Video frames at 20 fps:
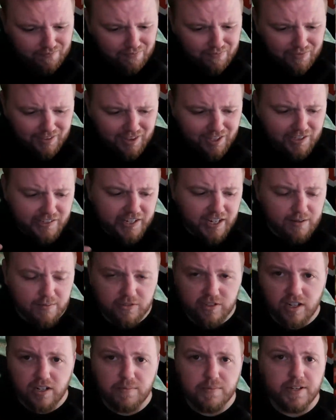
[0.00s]
The team's
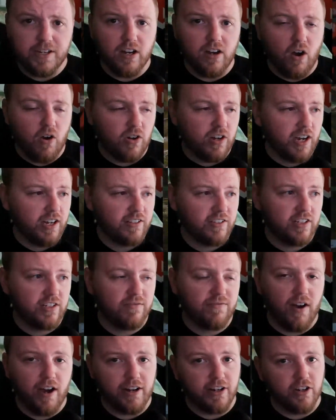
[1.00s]
going to be all kinds of
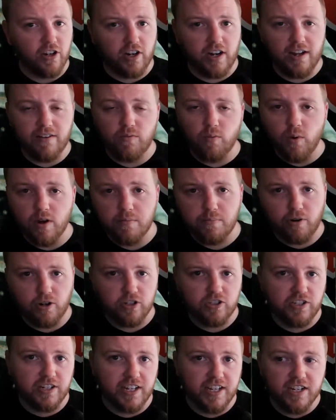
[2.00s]
divided. You're going to have 1
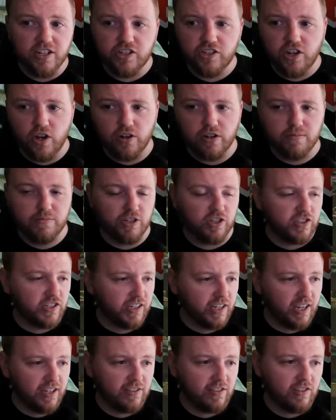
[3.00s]
person at each totem just in
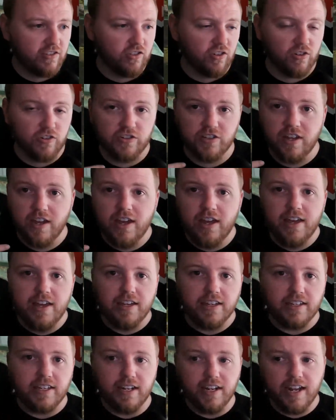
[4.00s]
case it starts
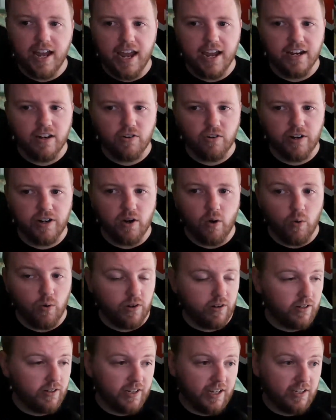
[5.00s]
getting angry,
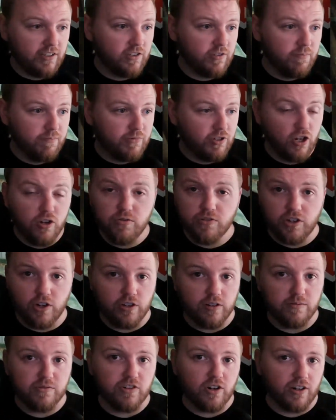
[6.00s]
or in case 2
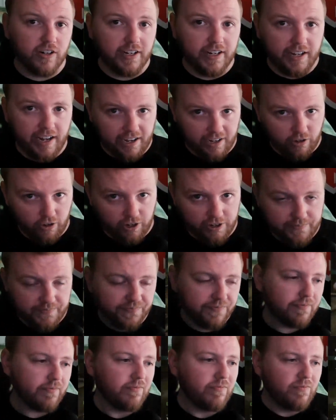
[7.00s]
totems start getting angry.
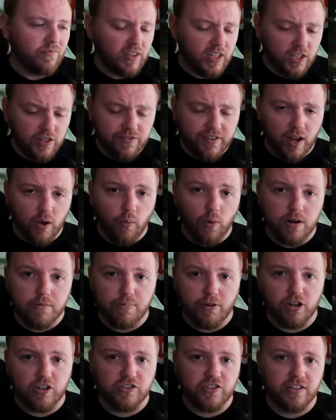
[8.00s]
You've got one
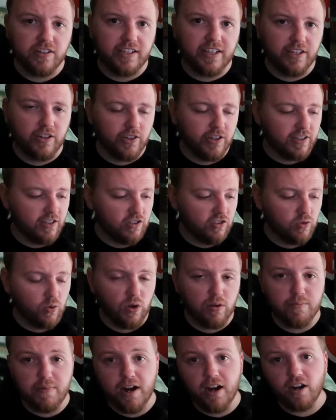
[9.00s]
person killing the
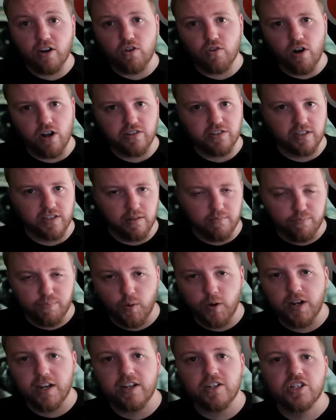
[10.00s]
sword bearer, crossing the
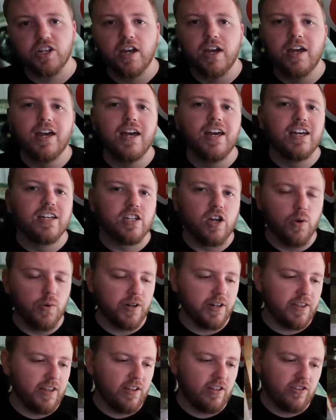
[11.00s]
bridge, going
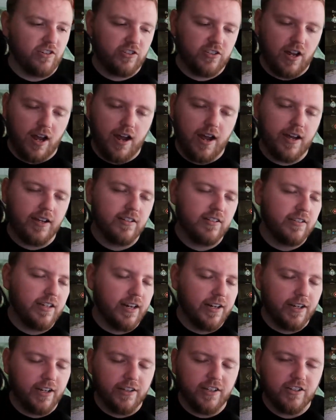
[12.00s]
to the other side,
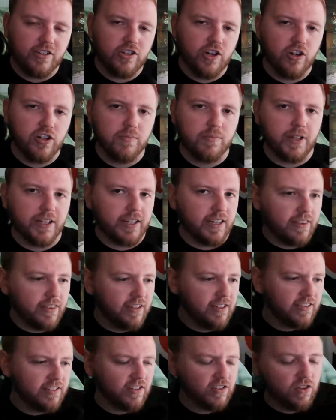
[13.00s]
standing on the totem. Like,
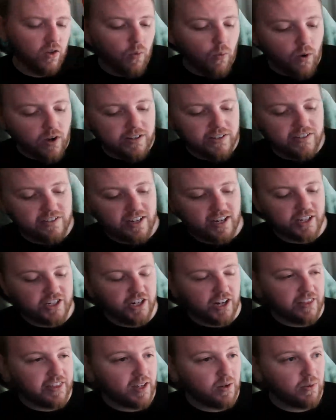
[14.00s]
this is the one section
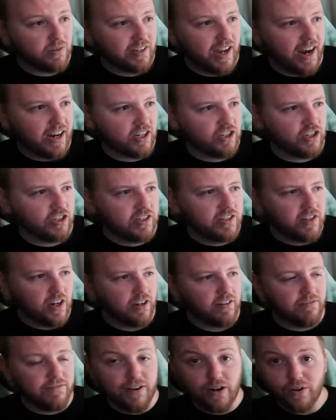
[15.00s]
I think was actually
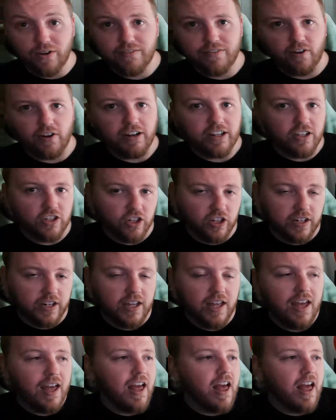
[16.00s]
done very, very good.